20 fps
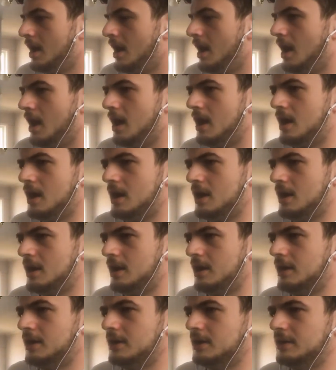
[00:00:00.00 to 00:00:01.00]

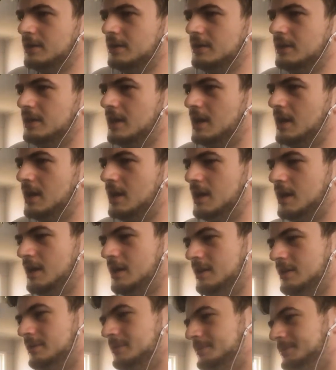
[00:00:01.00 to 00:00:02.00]
Yeah.
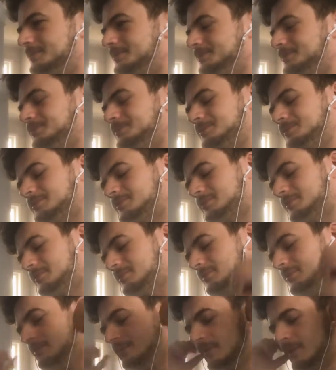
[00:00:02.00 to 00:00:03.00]

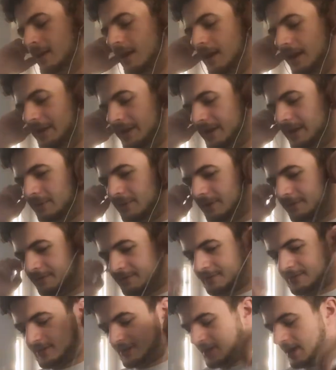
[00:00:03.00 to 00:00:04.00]
I think we've
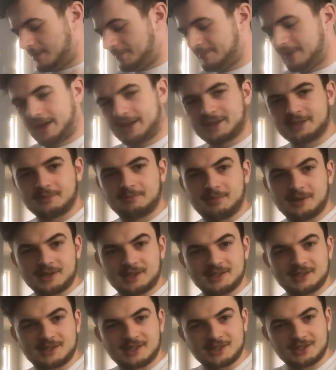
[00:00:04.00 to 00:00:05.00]
come back to
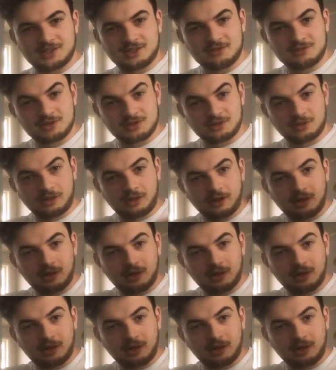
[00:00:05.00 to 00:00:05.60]
business as usual.